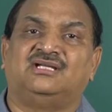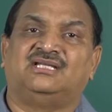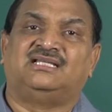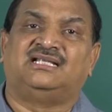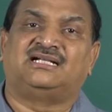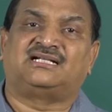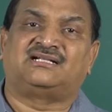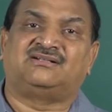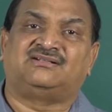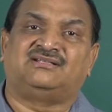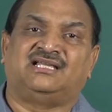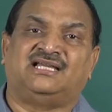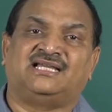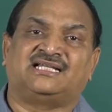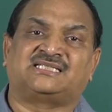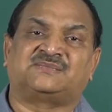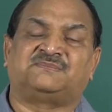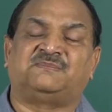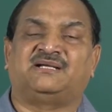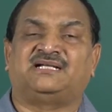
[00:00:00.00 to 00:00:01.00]
that
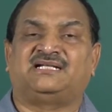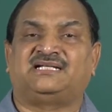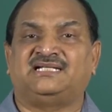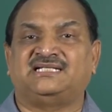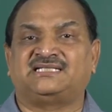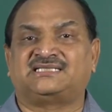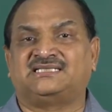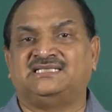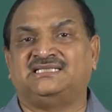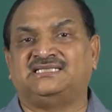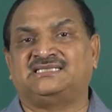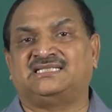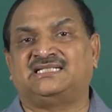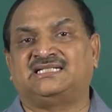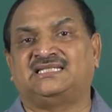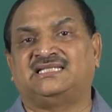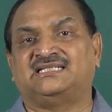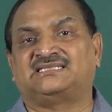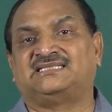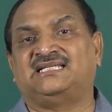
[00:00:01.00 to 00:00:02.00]
expectation is
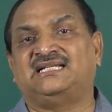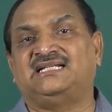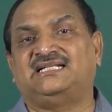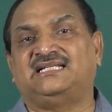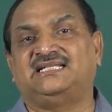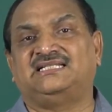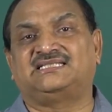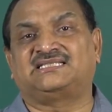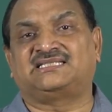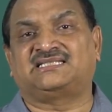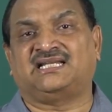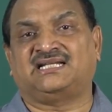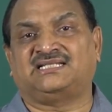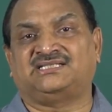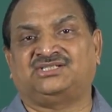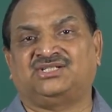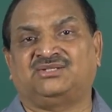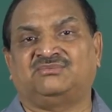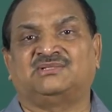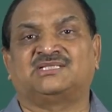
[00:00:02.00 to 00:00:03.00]
that the sentence
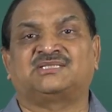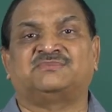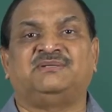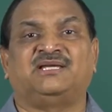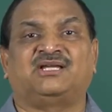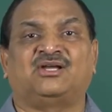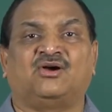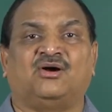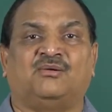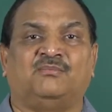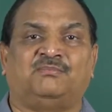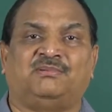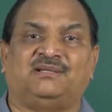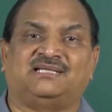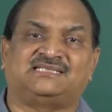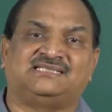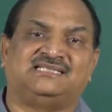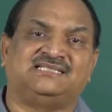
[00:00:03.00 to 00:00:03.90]
structure must be complex.